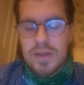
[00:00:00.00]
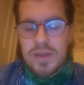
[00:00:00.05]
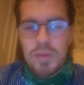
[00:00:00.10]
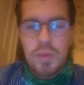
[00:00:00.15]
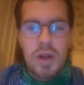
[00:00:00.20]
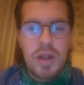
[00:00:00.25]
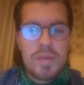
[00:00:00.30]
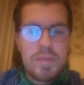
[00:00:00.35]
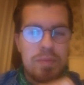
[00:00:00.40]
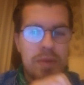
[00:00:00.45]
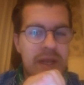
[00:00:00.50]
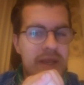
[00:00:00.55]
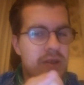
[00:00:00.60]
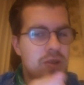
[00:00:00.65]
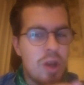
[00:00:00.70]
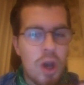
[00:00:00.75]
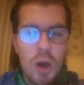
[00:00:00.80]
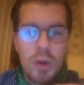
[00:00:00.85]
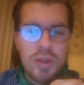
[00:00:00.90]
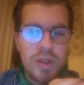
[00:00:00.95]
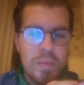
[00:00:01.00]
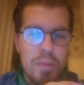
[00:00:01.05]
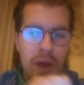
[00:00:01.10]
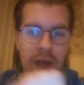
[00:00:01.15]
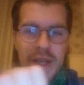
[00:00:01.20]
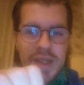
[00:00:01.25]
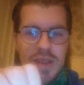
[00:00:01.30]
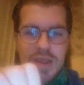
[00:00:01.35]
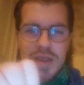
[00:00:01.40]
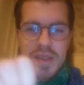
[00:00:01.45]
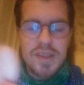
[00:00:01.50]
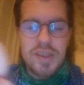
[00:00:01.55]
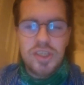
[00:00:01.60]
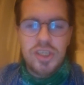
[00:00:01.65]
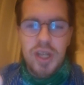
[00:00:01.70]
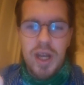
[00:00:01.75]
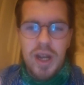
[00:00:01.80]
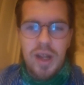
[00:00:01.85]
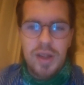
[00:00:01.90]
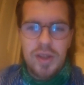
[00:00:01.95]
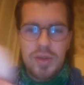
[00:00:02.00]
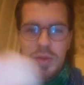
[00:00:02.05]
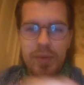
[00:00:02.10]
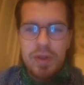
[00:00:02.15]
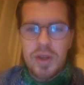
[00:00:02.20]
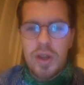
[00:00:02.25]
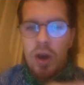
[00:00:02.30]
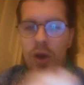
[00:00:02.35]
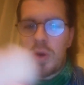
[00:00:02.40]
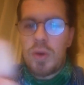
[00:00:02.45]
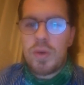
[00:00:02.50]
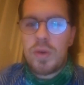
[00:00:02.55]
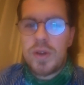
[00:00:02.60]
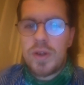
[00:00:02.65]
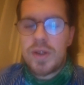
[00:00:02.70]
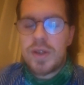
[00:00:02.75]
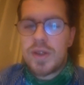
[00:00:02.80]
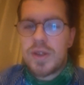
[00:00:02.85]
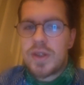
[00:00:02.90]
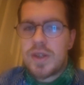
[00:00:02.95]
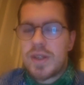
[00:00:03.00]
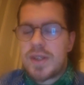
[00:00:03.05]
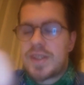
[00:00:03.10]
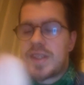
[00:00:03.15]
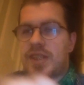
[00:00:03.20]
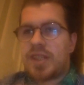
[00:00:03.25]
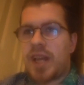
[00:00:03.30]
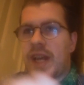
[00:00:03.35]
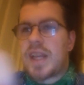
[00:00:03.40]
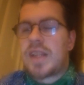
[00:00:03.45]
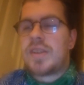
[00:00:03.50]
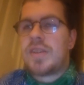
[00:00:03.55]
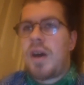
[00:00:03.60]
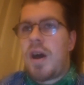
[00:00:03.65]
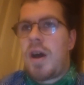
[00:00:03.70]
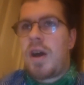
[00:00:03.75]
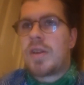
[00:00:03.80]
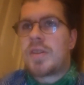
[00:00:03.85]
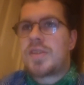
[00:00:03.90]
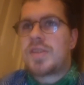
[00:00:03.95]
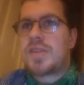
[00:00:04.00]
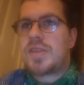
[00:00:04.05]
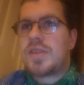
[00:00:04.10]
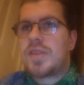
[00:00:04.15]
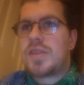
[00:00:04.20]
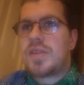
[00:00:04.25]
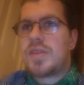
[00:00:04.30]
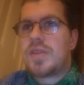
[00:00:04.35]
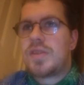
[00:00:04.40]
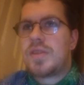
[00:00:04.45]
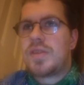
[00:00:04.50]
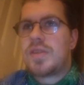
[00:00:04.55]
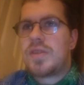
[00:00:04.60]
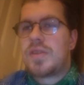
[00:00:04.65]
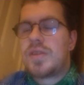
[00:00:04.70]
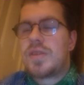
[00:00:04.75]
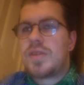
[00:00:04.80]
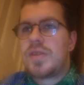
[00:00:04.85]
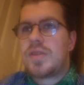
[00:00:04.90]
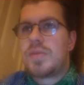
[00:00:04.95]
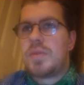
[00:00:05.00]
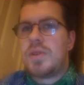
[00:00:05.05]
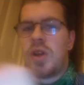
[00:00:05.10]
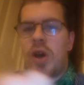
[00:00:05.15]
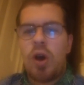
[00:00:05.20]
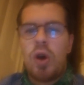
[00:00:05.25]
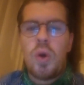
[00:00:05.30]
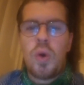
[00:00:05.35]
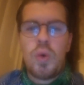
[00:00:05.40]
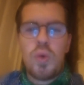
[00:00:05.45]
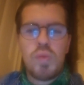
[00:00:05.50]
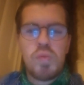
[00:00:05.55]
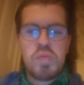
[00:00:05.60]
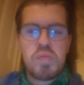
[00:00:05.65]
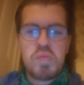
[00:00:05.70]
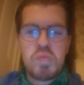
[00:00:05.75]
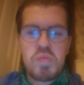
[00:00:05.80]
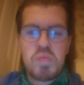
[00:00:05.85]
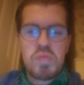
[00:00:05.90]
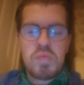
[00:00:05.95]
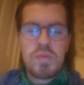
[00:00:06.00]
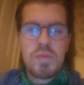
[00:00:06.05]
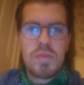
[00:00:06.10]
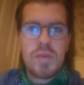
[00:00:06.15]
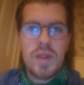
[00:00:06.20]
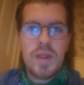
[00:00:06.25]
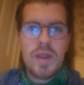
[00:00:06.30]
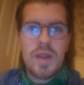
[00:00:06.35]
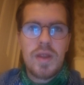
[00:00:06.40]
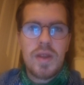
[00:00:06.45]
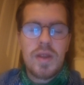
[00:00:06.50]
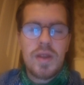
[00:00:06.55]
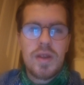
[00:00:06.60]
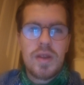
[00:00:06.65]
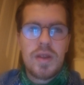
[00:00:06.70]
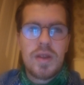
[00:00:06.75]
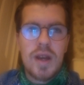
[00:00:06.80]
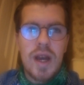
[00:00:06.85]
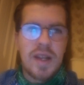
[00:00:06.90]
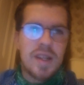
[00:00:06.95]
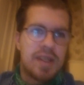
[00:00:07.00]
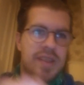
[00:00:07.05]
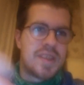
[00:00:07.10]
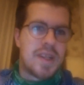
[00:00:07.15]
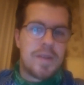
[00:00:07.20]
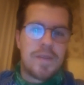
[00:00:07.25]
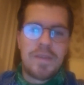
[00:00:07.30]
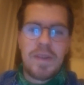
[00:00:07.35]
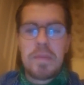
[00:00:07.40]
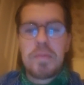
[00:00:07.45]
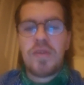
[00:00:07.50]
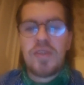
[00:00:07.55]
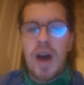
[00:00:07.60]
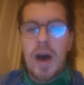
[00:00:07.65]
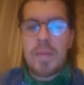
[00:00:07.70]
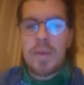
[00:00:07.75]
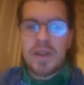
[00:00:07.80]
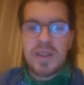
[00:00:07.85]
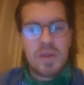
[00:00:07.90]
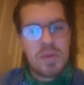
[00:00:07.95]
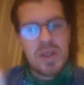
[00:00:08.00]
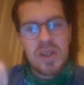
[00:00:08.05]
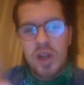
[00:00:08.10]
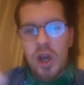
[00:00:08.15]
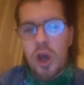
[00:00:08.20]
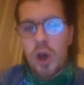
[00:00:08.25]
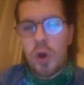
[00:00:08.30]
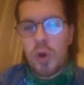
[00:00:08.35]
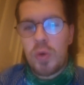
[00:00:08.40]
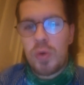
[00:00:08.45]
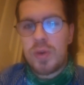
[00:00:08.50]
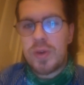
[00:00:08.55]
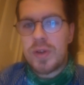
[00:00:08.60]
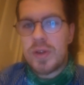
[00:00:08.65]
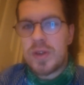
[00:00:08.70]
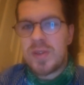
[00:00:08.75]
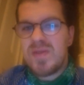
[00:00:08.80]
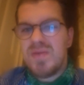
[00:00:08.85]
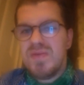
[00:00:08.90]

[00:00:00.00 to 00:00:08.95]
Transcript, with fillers: There will be no demise to this channel. There will be no second thoughts. There will be no as I said, flip flopping. There we know